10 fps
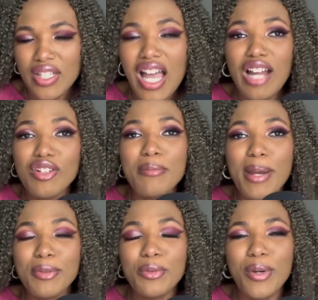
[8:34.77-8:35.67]
I
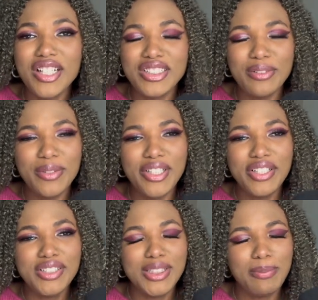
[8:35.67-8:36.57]
remember watching
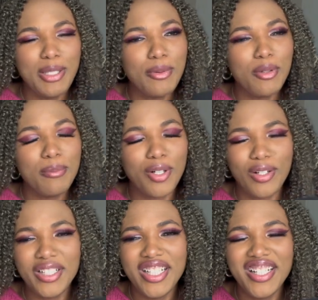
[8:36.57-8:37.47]
videos of people
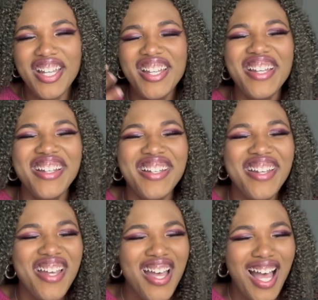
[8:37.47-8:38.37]
burning.
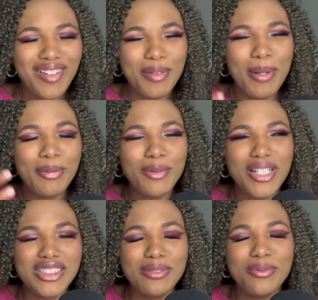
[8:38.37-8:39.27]
I remember
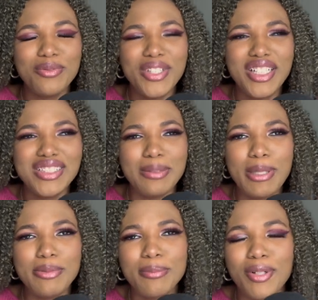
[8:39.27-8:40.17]
watching videos of
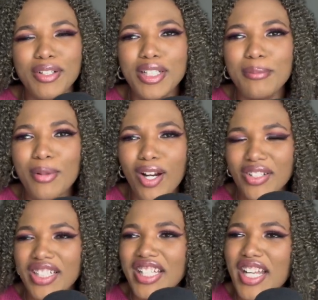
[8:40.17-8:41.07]
people burning
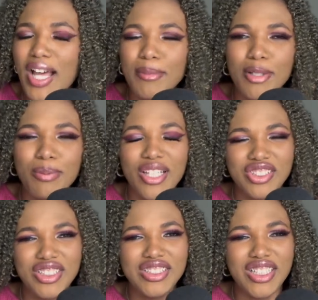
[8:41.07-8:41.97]
Barney and Elmo
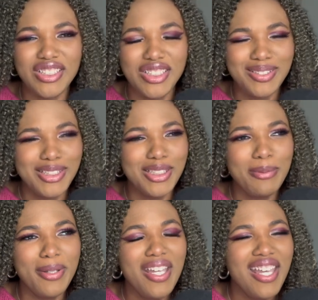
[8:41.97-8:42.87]
plushies on YouTube.
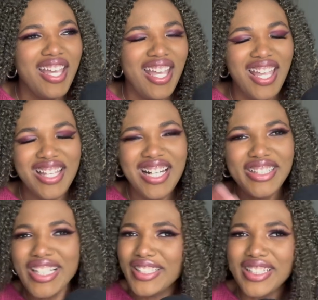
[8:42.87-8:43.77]
And I
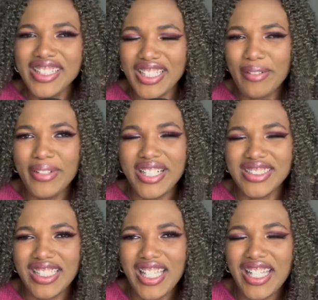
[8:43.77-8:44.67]
thought nothing of it as a
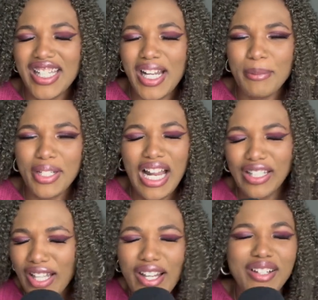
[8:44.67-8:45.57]
kid. I mean,
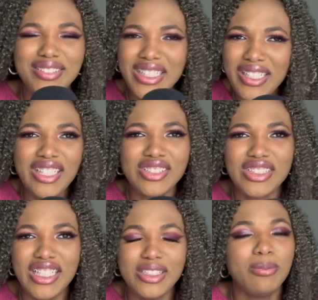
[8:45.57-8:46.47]
hello, teenagers
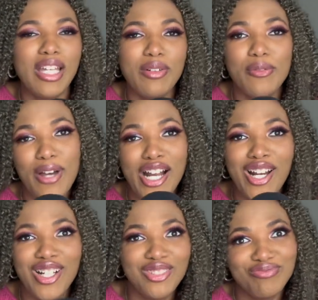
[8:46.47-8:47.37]
like to play with
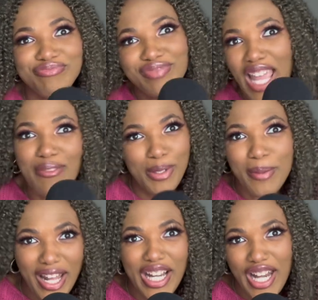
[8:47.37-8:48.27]
fire.
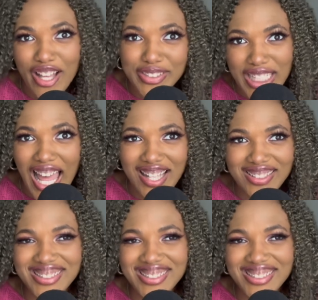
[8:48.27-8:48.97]
Everybody knows that.